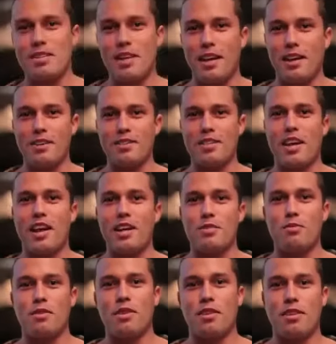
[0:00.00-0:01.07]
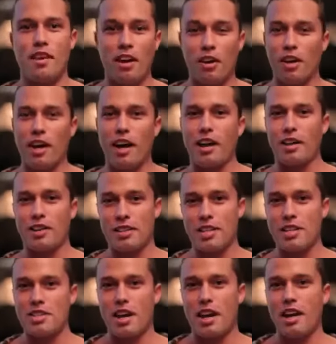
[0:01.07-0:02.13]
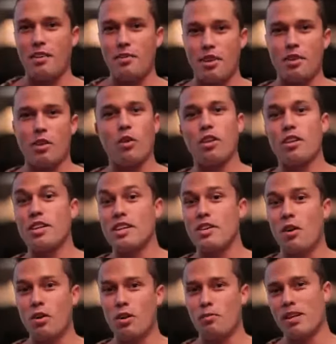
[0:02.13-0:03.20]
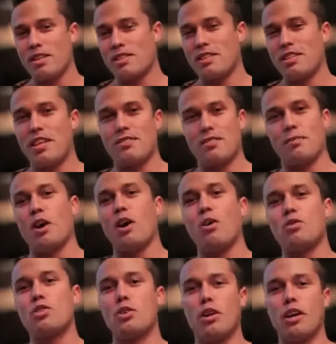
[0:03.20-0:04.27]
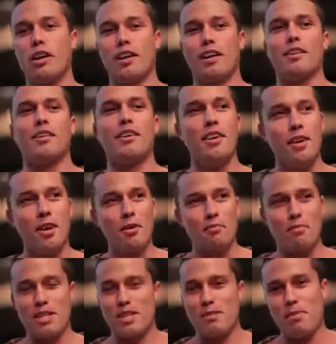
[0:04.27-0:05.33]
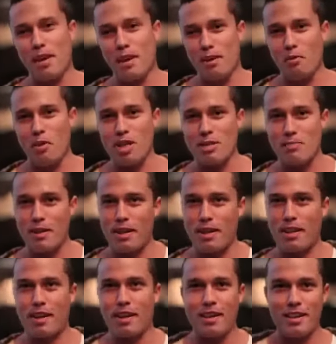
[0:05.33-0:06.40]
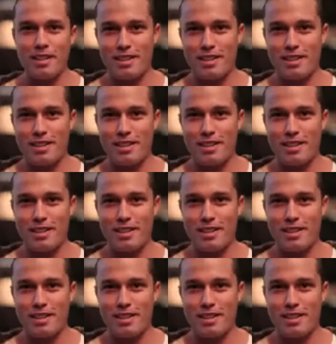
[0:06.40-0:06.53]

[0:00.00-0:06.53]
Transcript: Standing on stage with Erol Alkan DJing with all the all the best DJs from the whole tour and Busy P on one speaker,